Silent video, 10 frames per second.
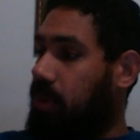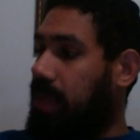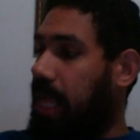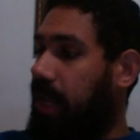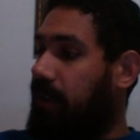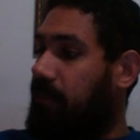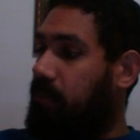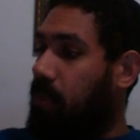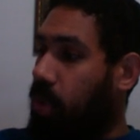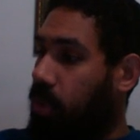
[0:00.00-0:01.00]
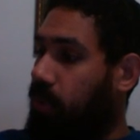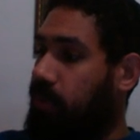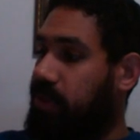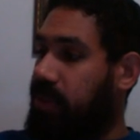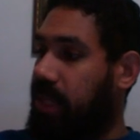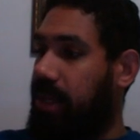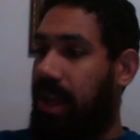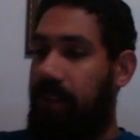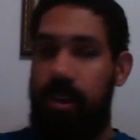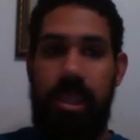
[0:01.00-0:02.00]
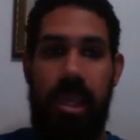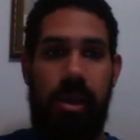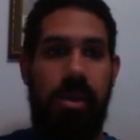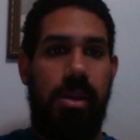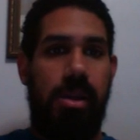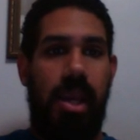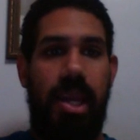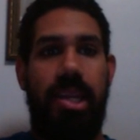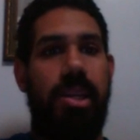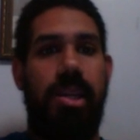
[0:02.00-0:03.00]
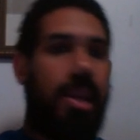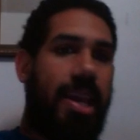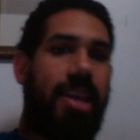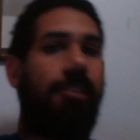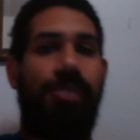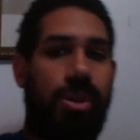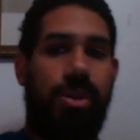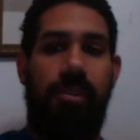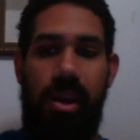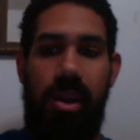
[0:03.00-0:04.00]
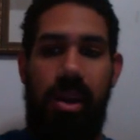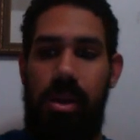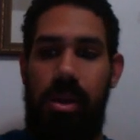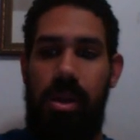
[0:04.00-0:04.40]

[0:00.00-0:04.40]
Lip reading: thing of moves and everything in a future video.